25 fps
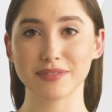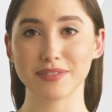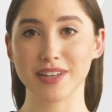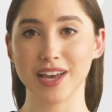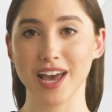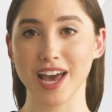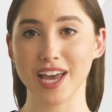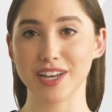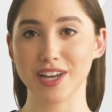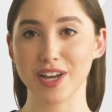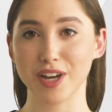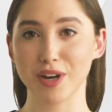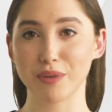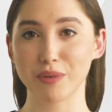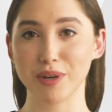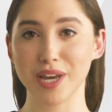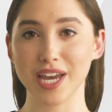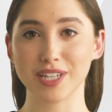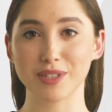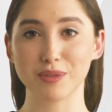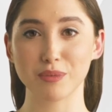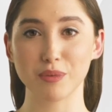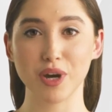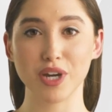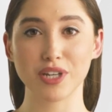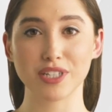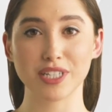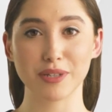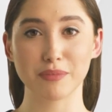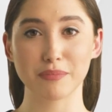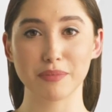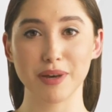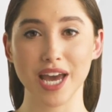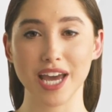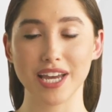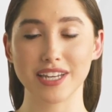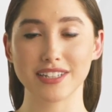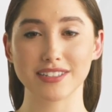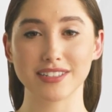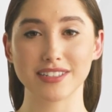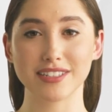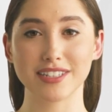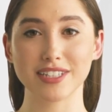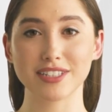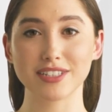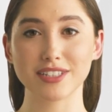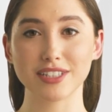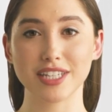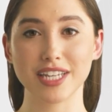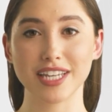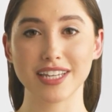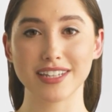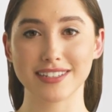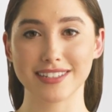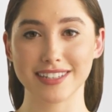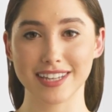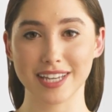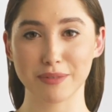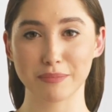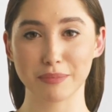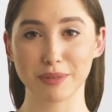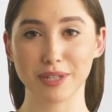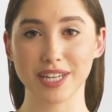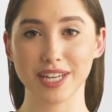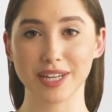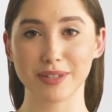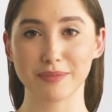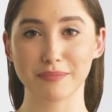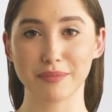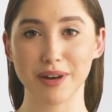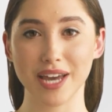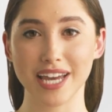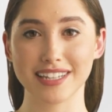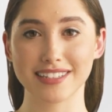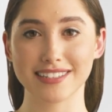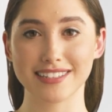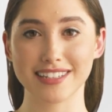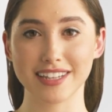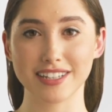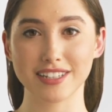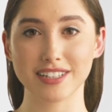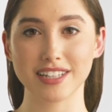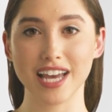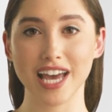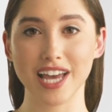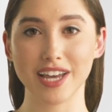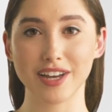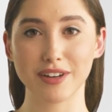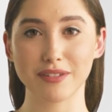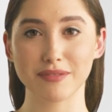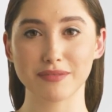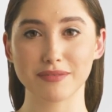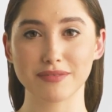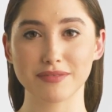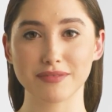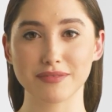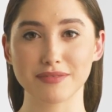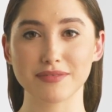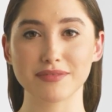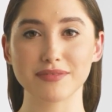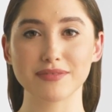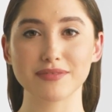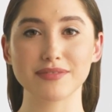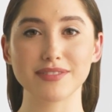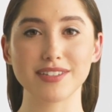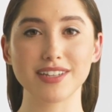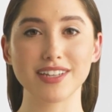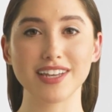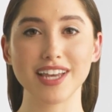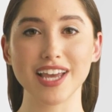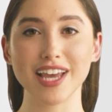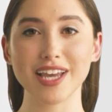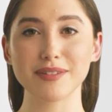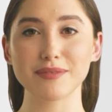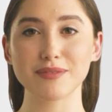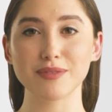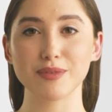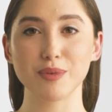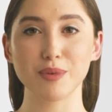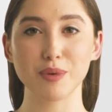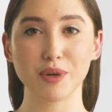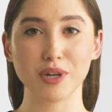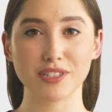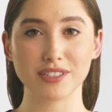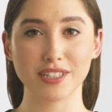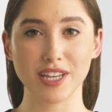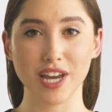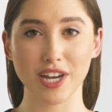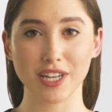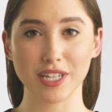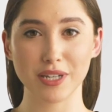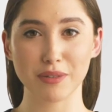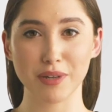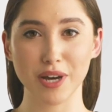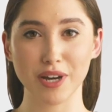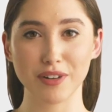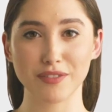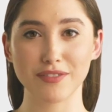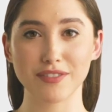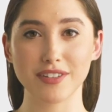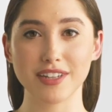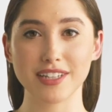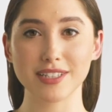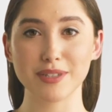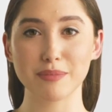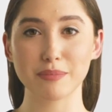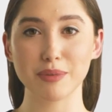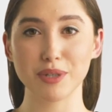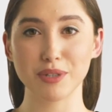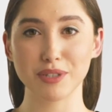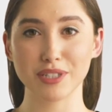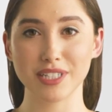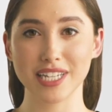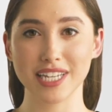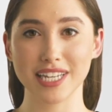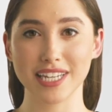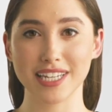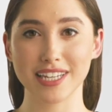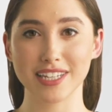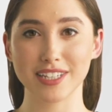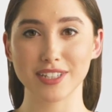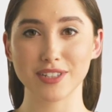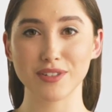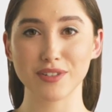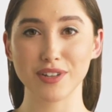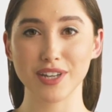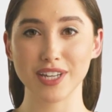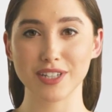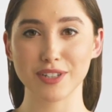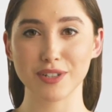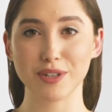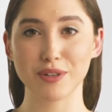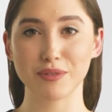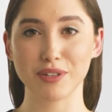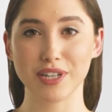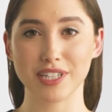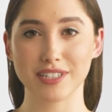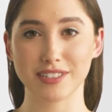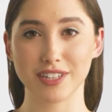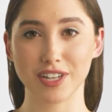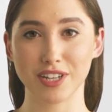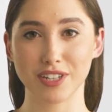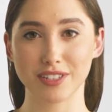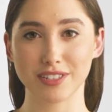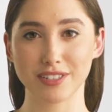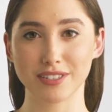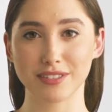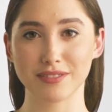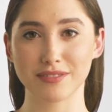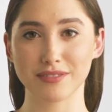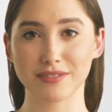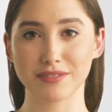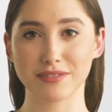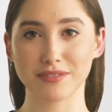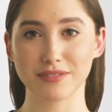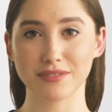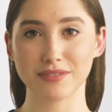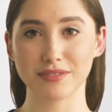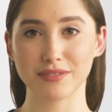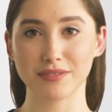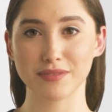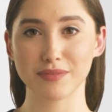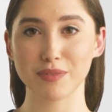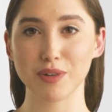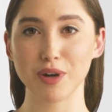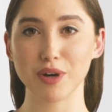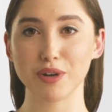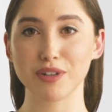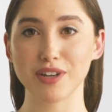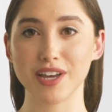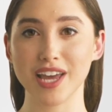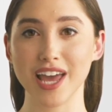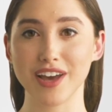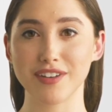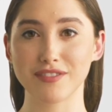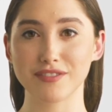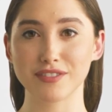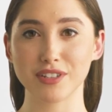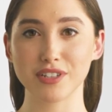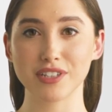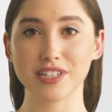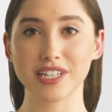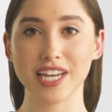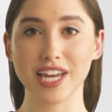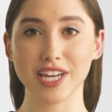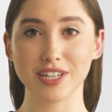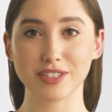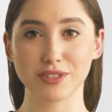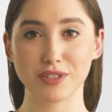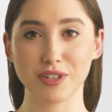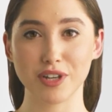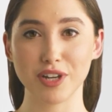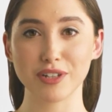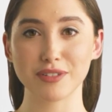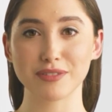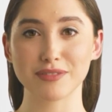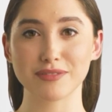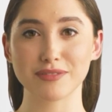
Hello and welcome back to the GCP Mindset channel. Today, we'll talk about feasibility in clinical research. More after the intro.